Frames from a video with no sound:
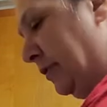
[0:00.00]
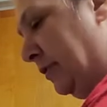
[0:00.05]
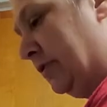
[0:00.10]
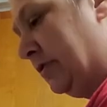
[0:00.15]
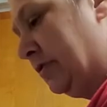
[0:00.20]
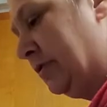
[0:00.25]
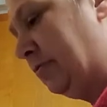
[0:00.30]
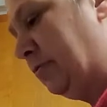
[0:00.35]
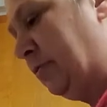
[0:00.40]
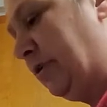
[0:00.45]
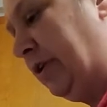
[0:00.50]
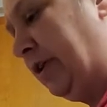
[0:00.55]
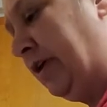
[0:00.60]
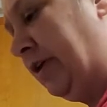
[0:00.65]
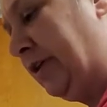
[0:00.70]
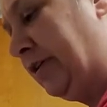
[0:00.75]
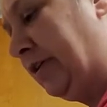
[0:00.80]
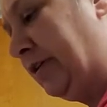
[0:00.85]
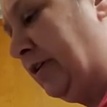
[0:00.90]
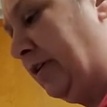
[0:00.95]
So I'm going to add
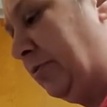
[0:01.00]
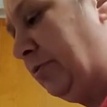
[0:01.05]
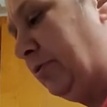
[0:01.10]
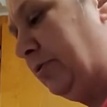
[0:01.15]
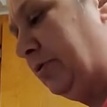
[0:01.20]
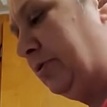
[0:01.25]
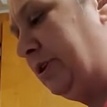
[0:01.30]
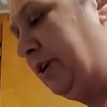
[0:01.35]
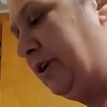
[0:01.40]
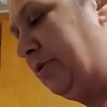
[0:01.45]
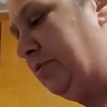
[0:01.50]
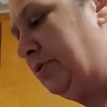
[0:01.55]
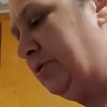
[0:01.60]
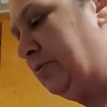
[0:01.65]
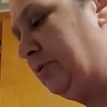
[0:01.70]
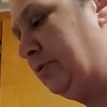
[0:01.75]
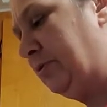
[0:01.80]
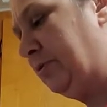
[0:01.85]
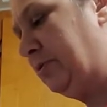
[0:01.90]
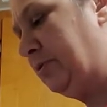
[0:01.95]
a couple of
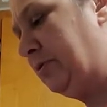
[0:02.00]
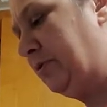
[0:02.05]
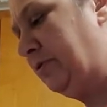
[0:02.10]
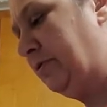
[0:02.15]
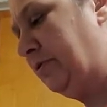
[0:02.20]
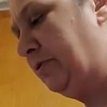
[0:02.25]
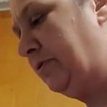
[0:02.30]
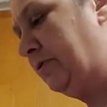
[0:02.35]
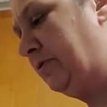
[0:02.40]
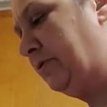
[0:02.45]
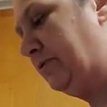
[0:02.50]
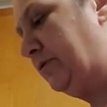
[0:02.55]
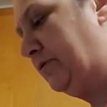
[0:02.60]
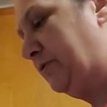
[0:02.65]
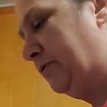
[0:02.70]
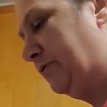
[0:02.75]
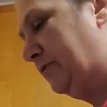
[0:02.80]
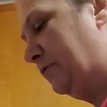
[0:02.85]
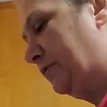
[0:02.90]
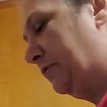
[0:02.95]
tablespoons of
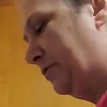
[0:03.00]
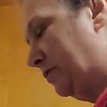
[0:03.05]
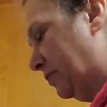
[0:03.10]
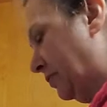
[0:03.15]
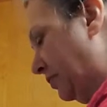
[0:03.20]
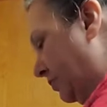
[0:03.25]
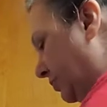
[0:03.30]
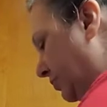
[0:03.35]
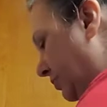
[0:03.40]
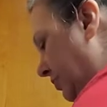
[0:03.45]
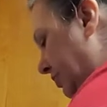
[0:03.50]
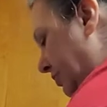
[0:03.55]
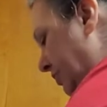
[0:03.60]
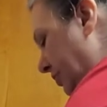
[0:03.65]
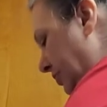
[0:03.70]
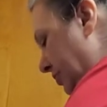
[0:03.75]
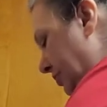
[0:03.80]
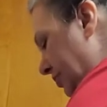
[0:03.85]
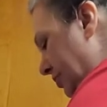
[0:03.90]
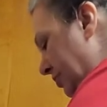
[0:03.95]

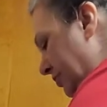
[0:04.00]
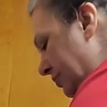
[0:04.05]
cornstarch.